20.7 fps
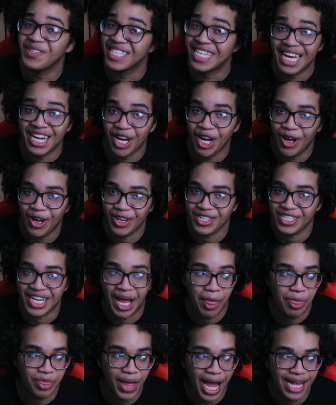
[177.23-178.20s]
Dead
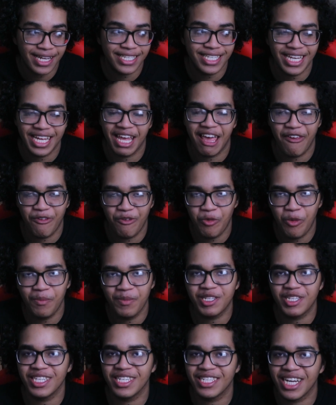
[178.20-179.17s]
ass. That's it. If you
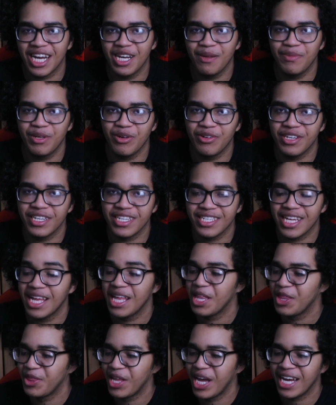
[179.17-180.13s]
want me to entirely be honest,
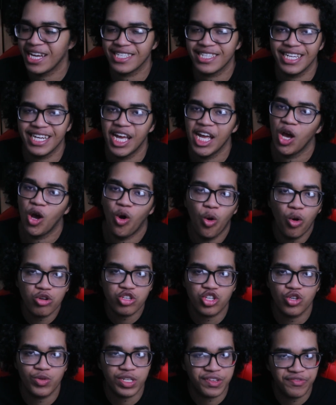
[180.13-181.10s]
that's it.
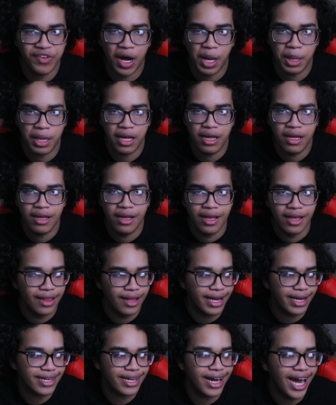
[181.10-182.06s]
Also, it's fun.
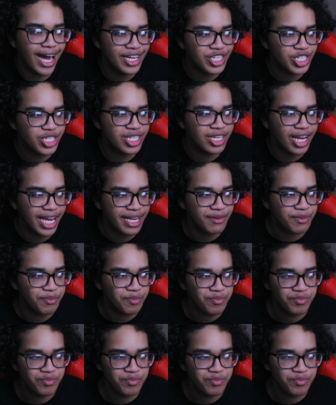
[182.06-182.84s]
Like, I just like